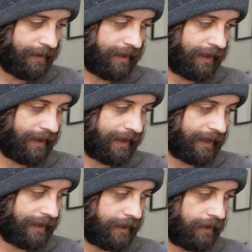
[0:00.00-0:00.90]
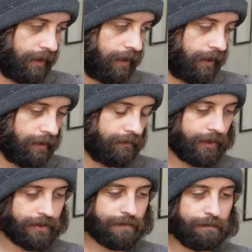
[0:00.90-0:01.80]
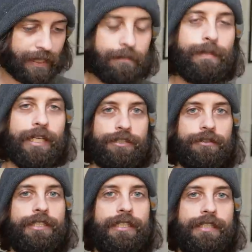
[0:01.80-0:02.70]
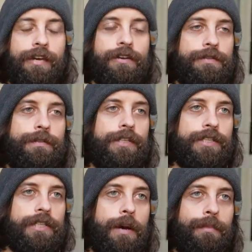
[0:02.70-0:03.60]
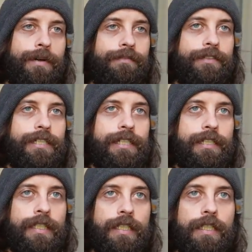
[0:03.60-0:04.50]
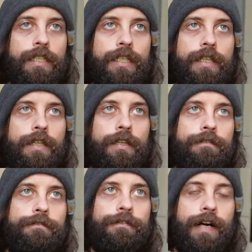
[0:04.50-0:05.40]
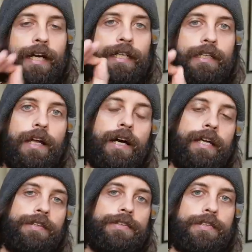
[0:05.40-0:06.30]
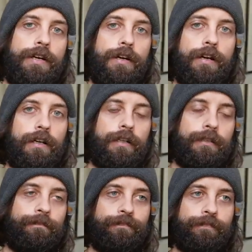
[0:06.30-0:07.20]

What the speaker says: in all of its big picture details, but some of the the fine lines are